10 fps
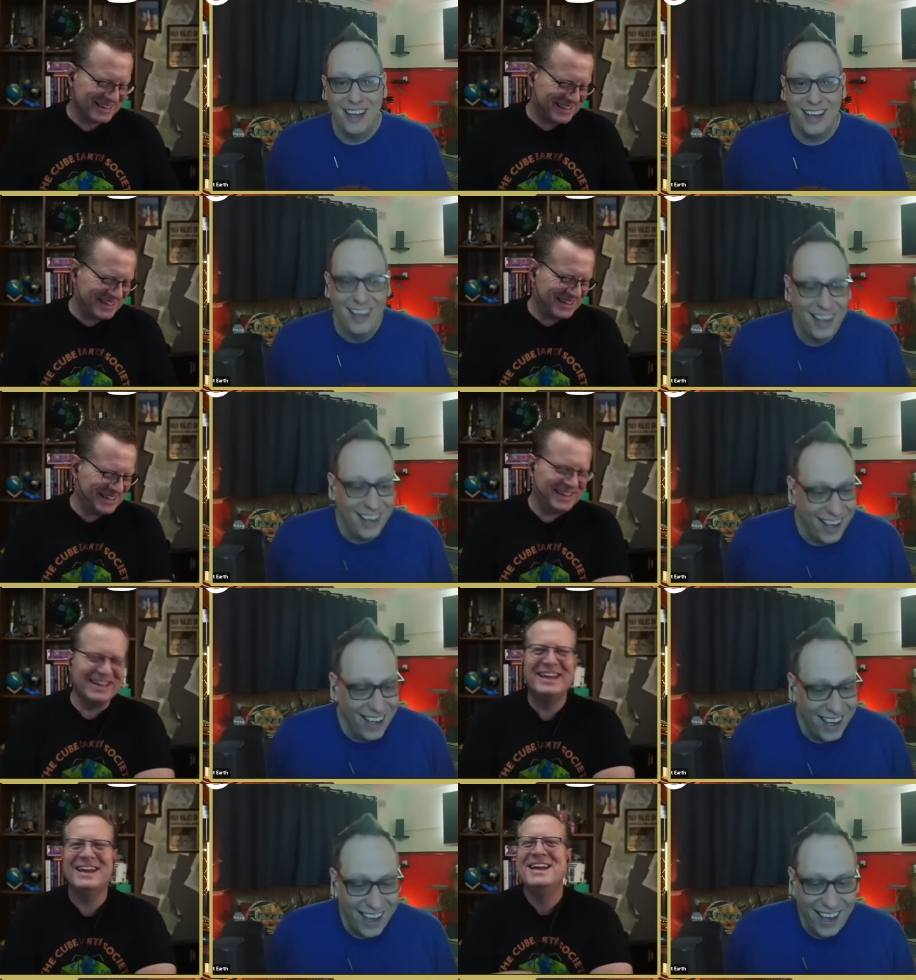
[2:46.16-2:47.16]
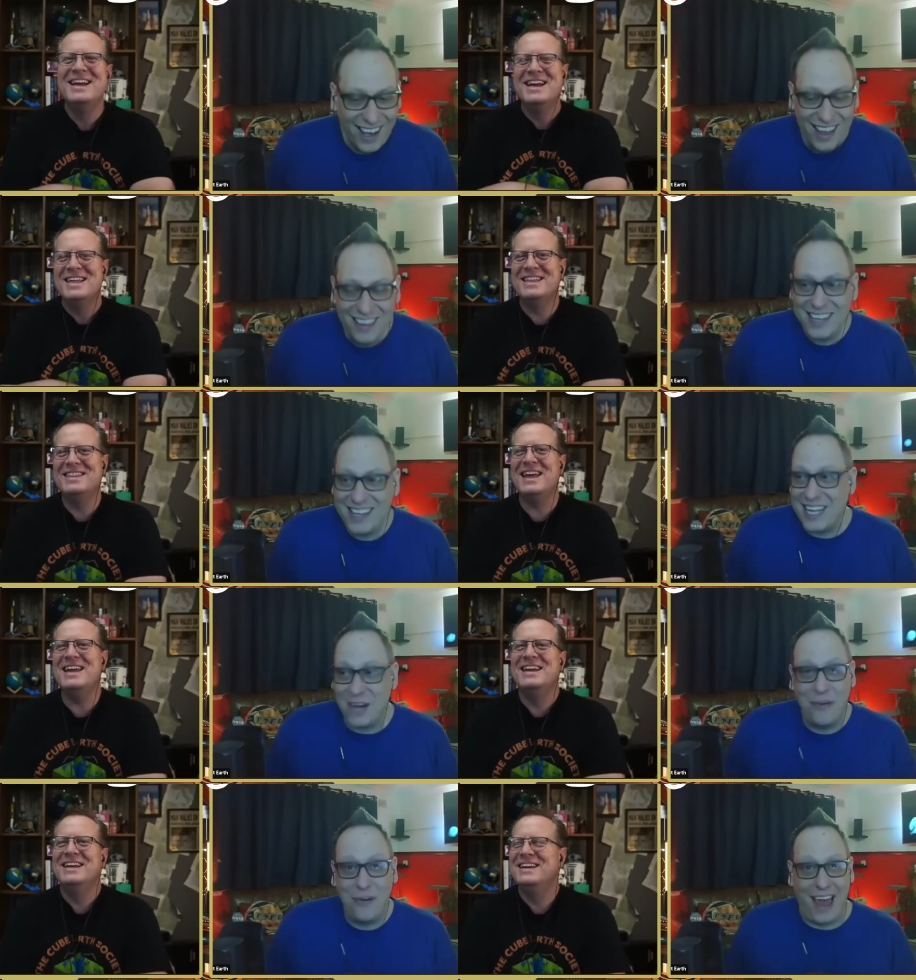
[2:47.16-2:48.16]
Speaker 1: they,
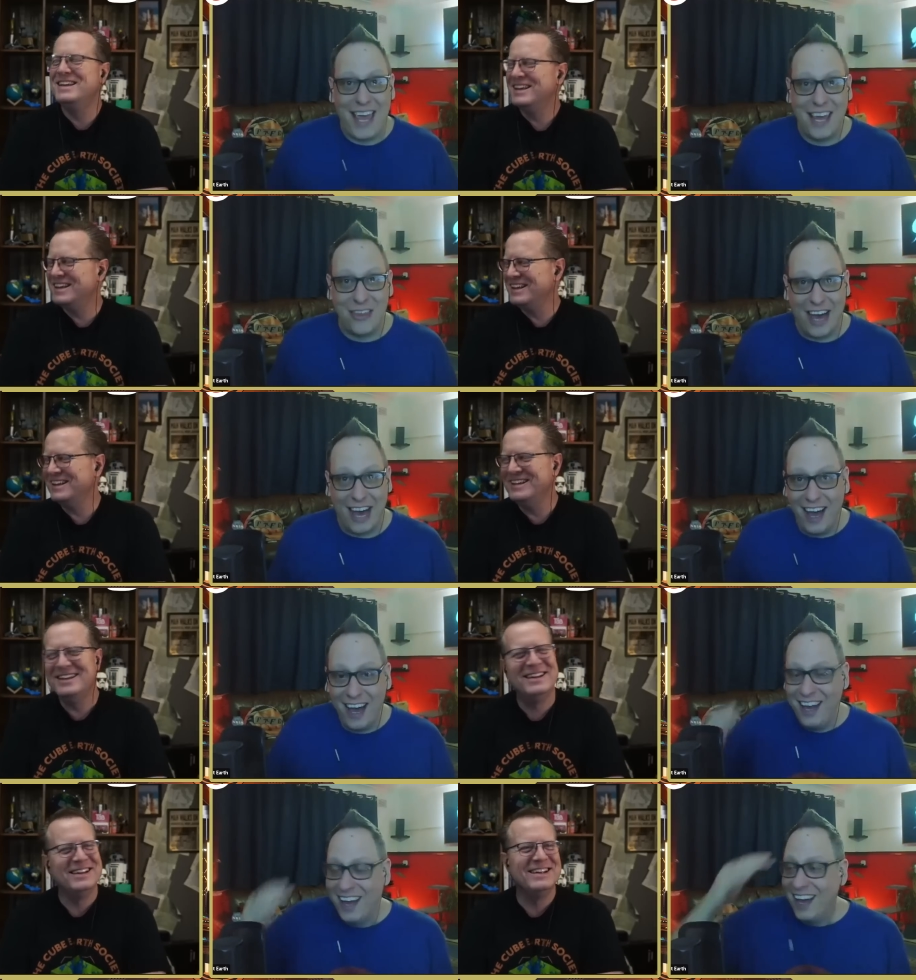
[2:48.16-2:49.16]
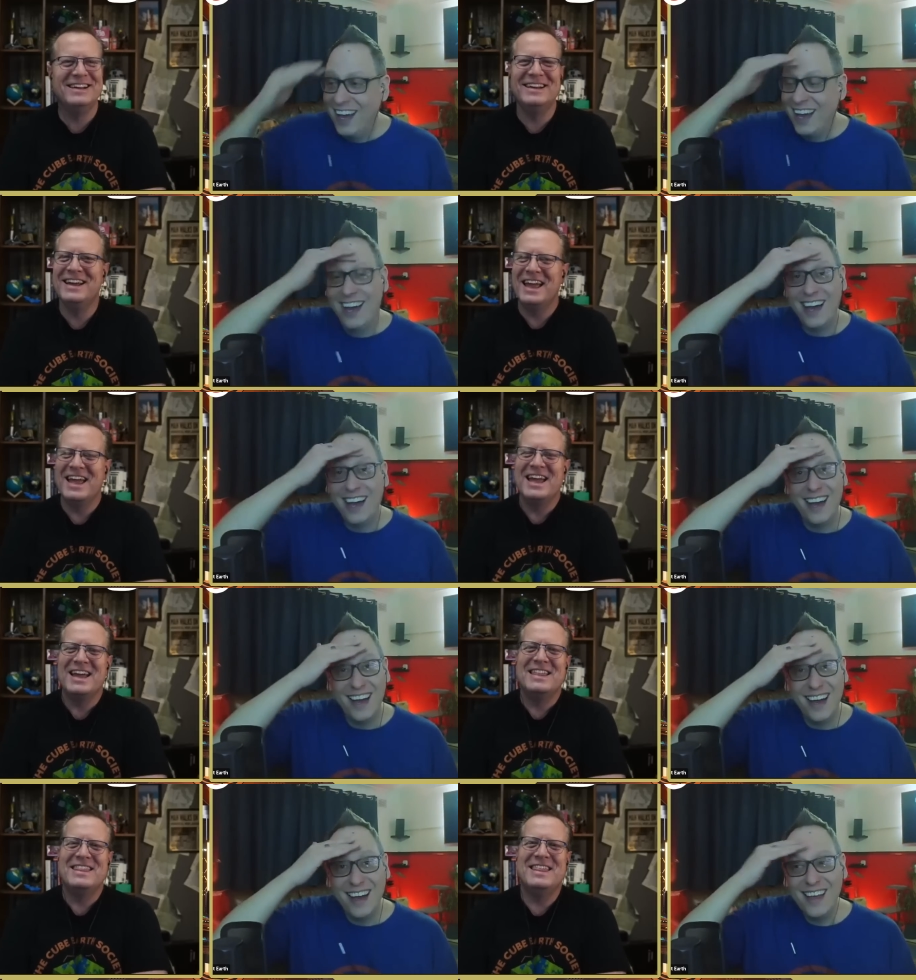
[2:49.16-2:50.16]
they don't like that.
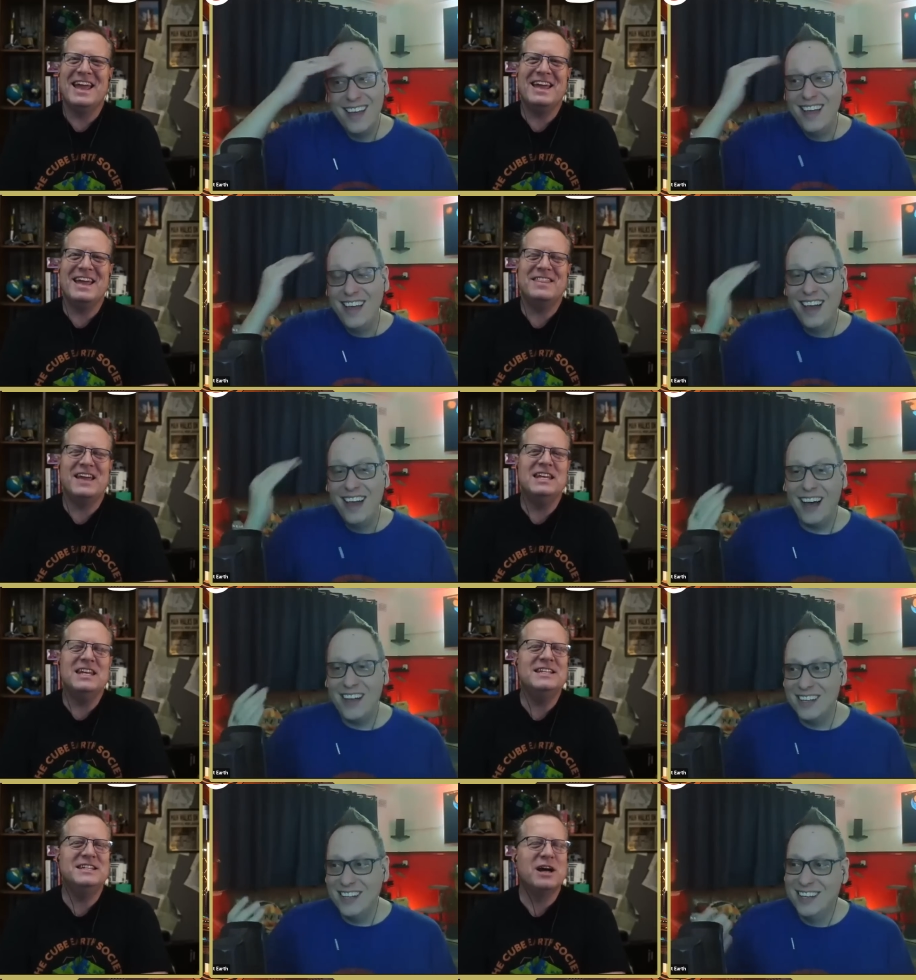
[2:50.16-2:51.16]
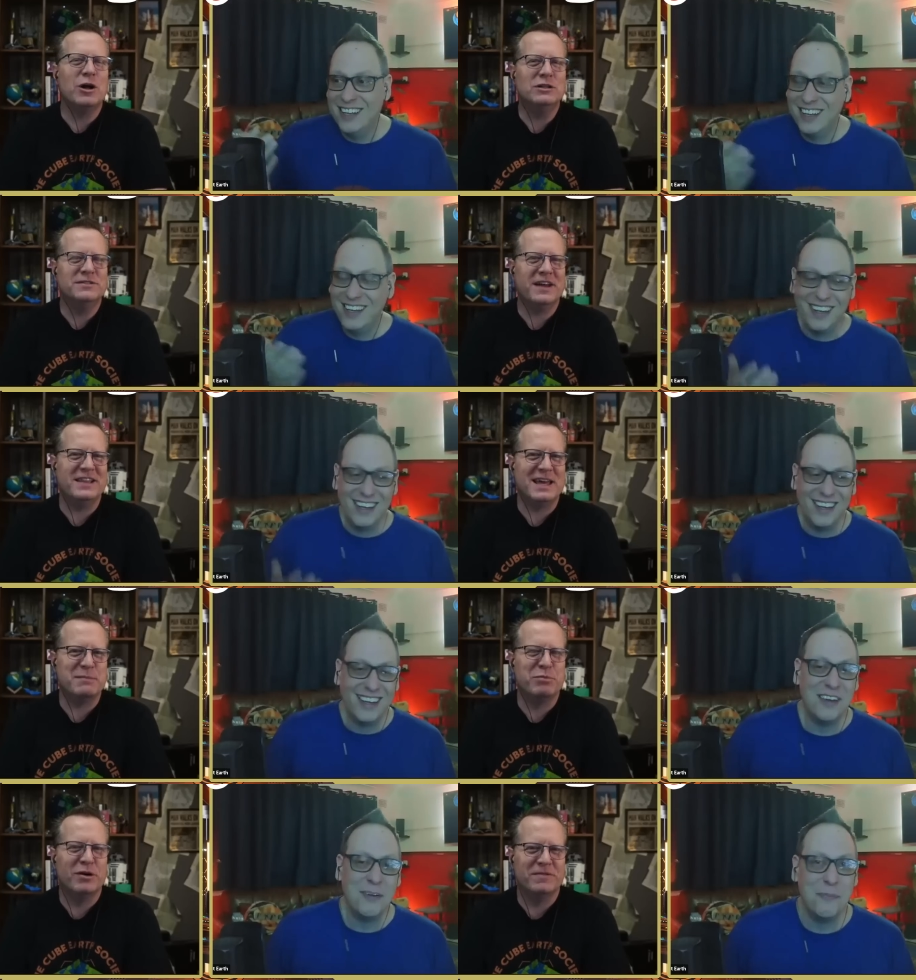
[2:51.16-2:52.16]
Speaker 2: They they need uh, to cultivate
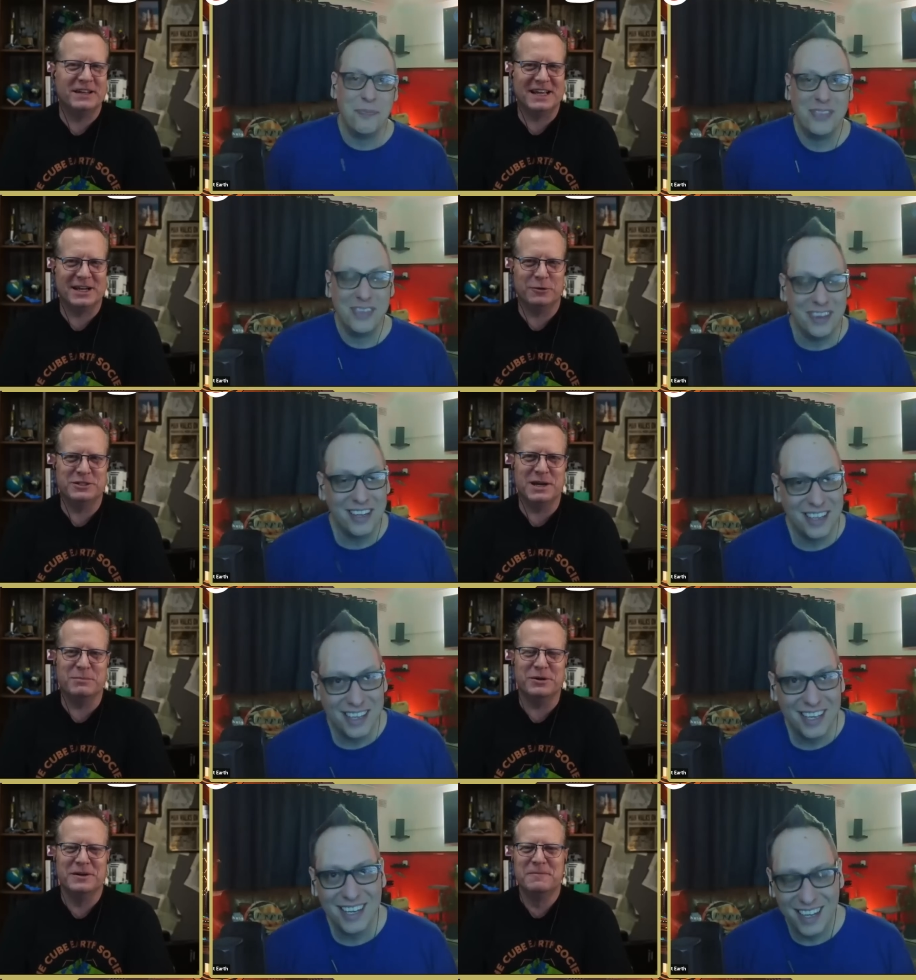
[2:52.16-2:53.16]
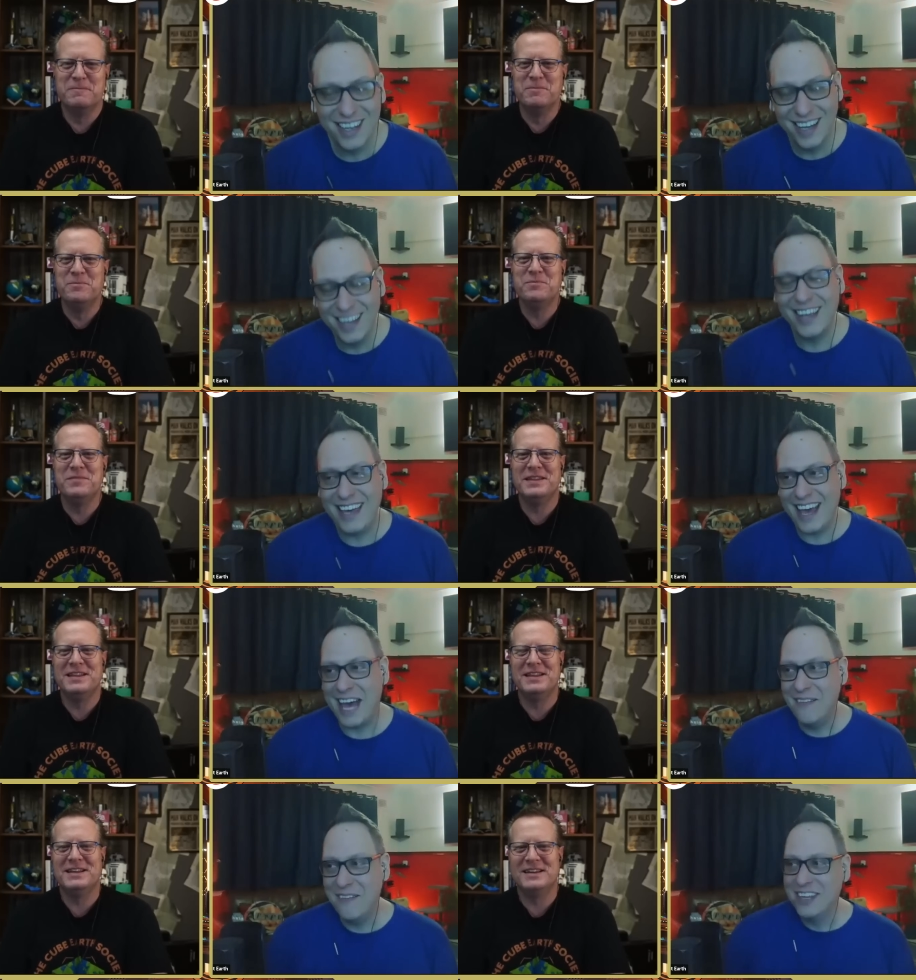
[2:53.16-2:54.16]
that perfect echo chamber.
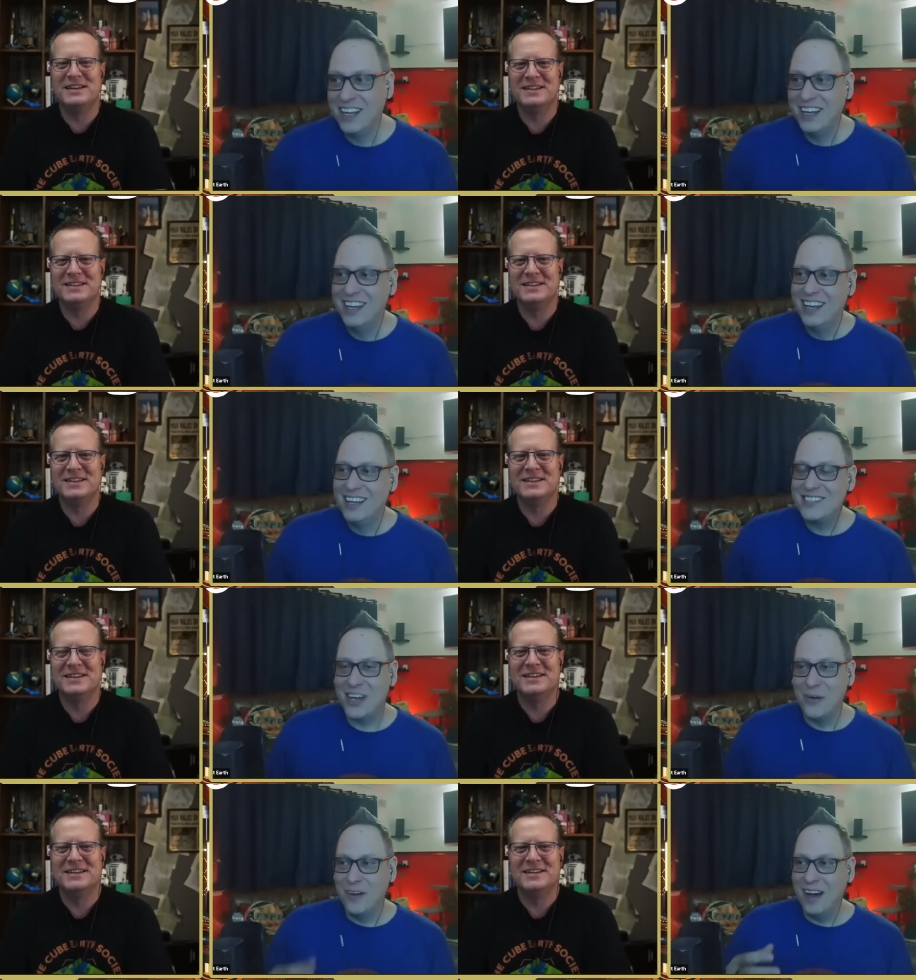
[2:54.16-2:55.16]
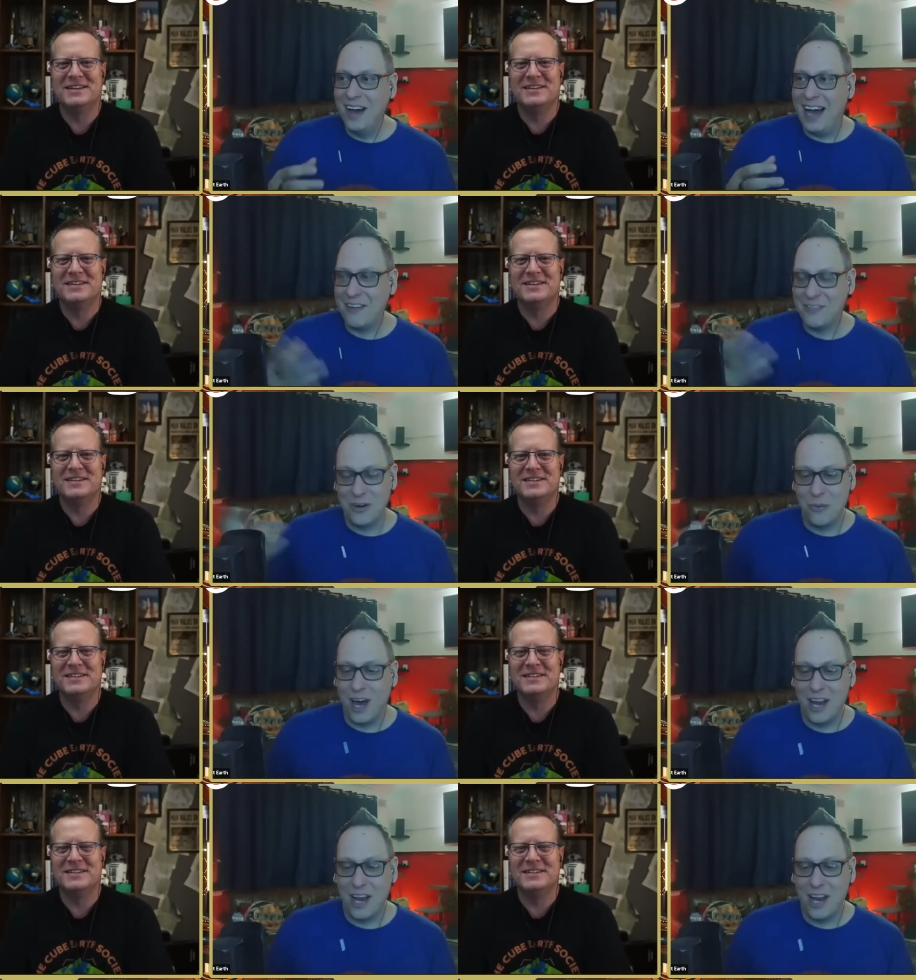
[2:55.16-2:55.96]
Speaker 1: Yeah. So after a